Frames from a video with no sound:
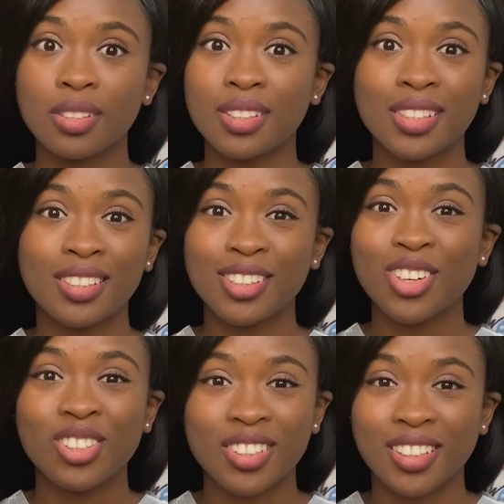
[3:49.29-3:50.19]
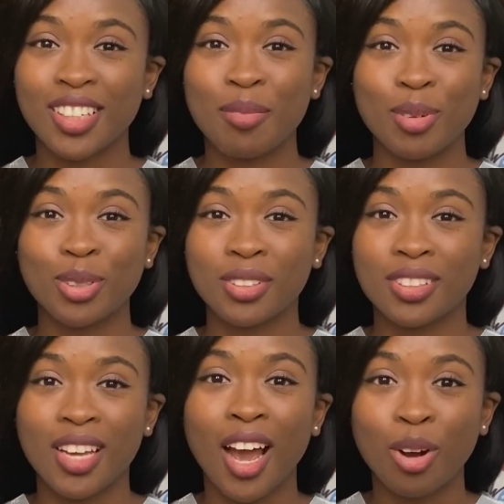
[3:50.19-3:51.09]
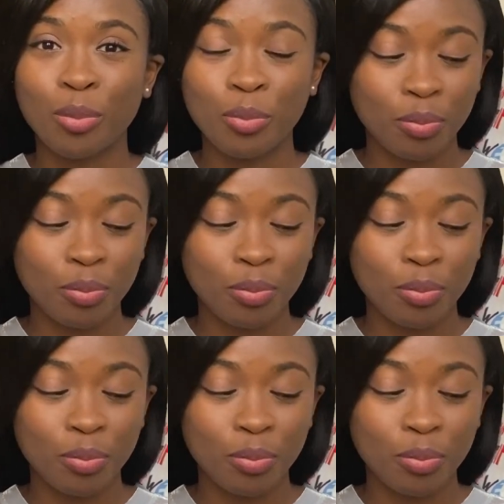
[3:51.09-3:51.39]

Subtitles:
teased constantly about how